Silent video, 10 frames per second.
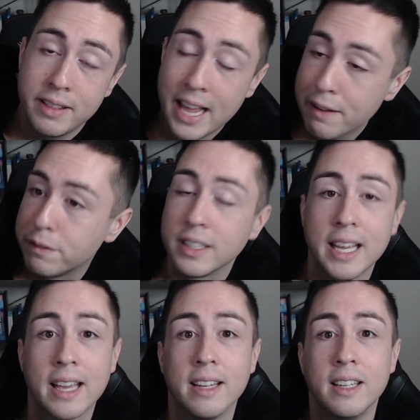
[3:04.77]

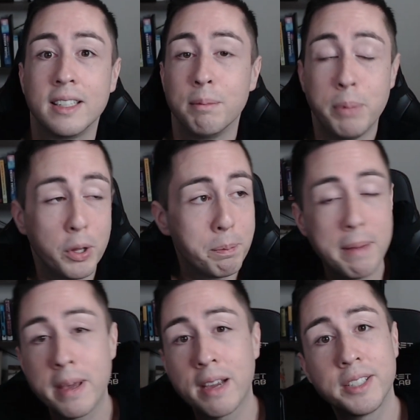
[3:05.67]
Thankfully, both my
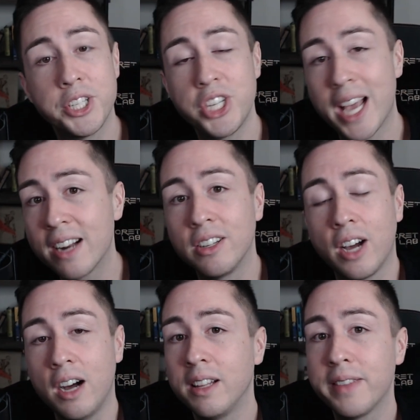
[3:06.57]
parents channeled
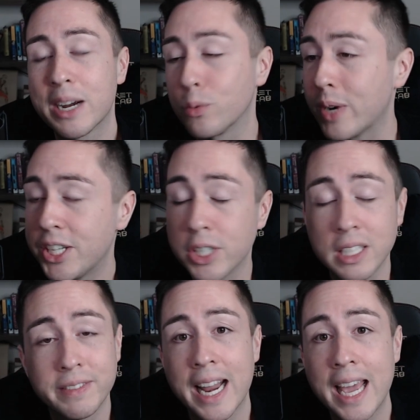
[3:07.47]
all of that rage, all
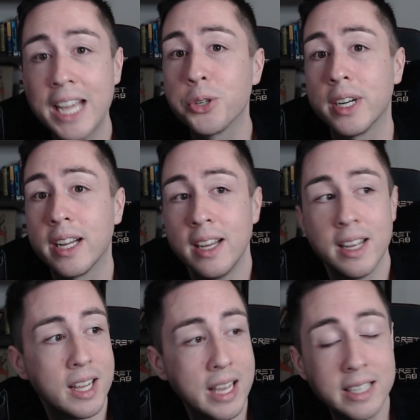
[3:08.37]
of that hatred
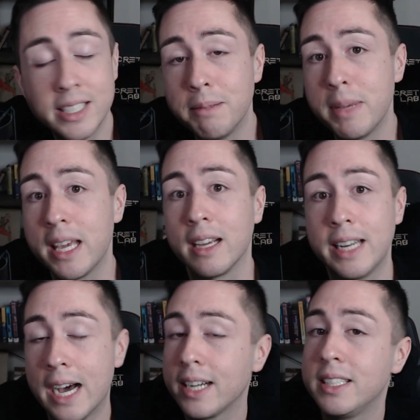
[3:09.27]
into me,
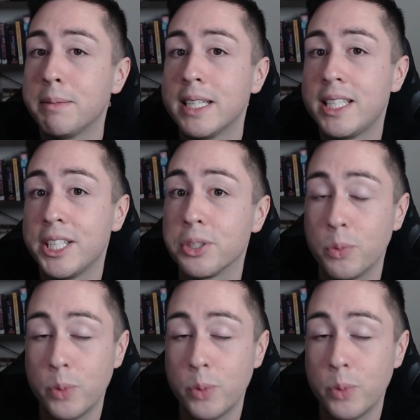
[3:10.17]
not into my sister